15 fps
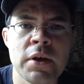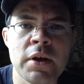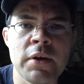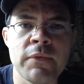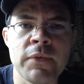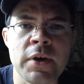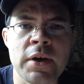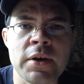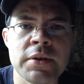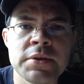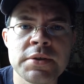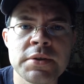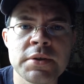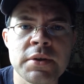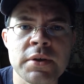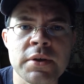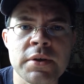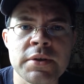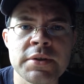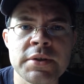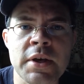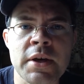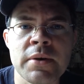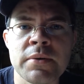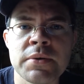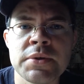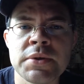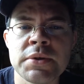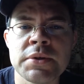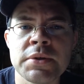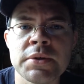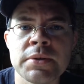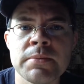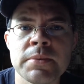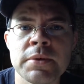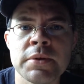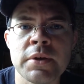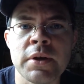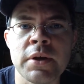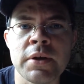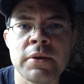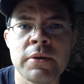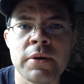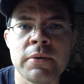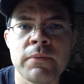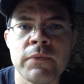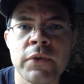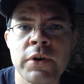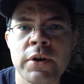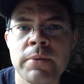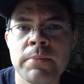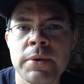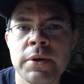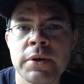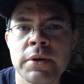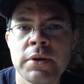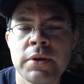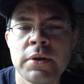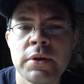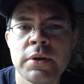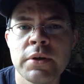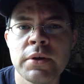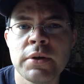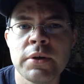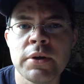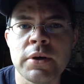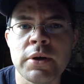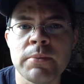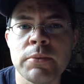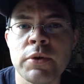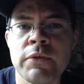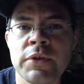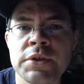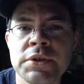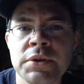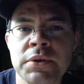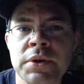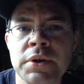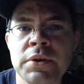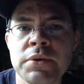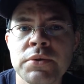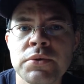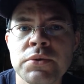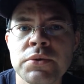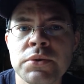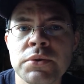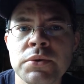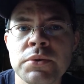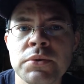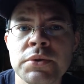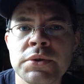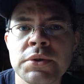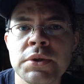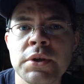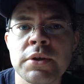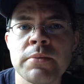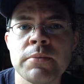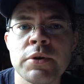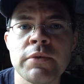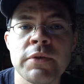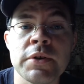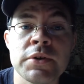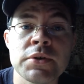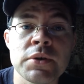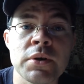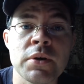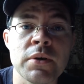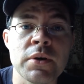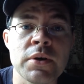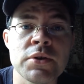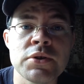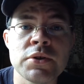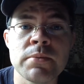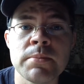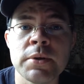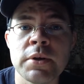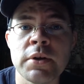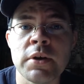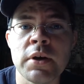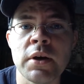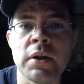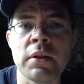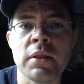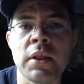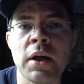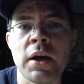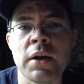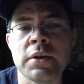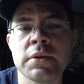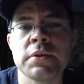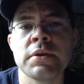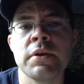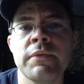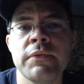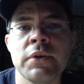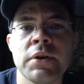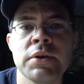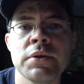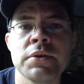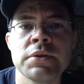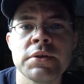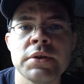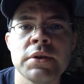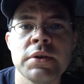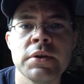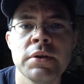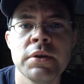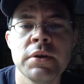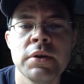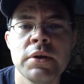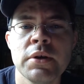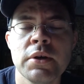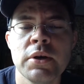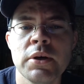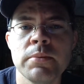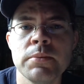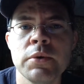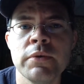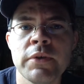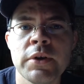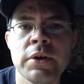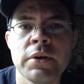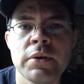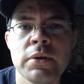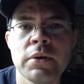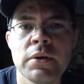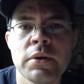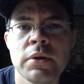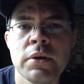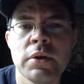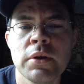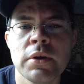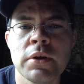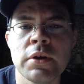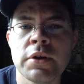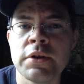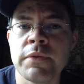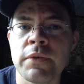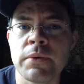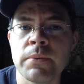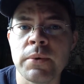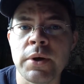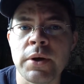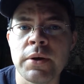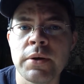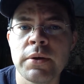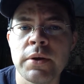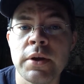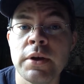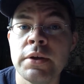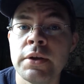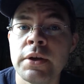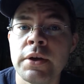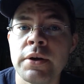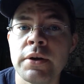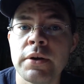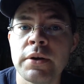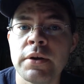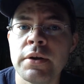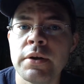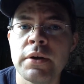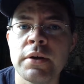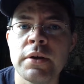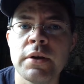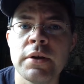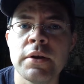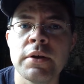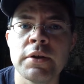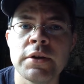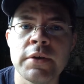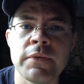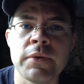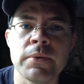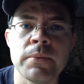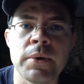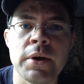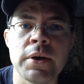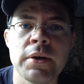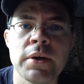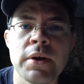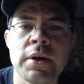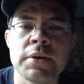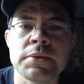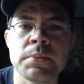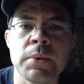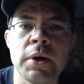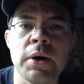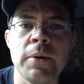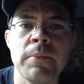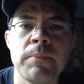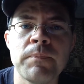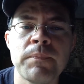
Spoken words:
advanced sound system and a very big movie screen to see the movie. So it should be a lot of fun to see a movie in a different way and to hear it in a different way as well.